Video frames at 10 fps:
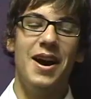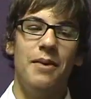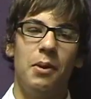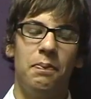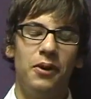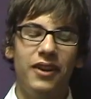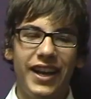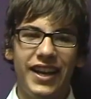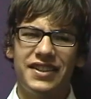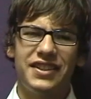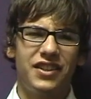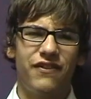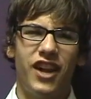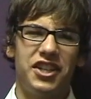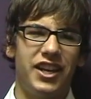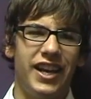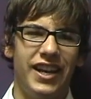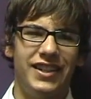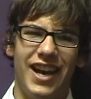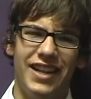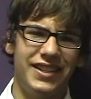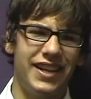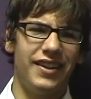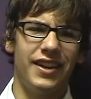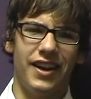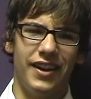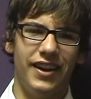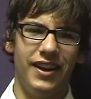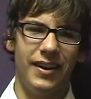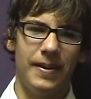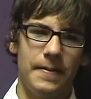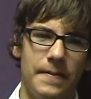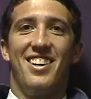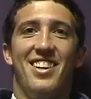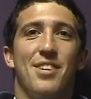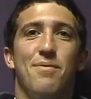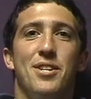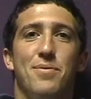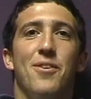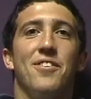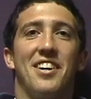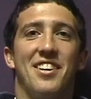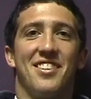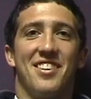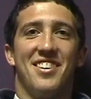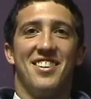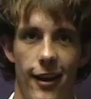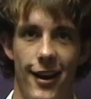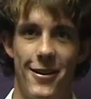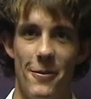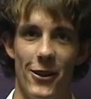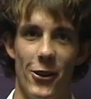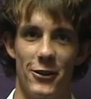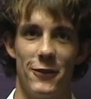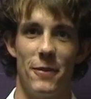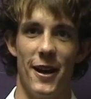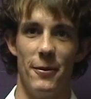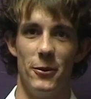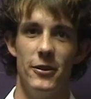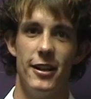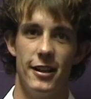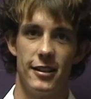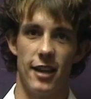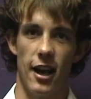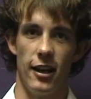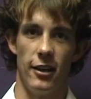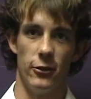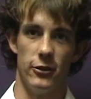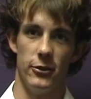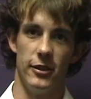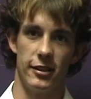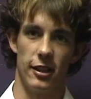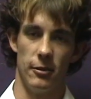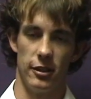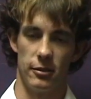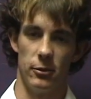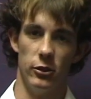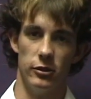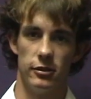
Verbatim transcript: But bullying isn't just flashing kids' heads down the dunny. It can be small things. It can be lots of people saying or doing something small.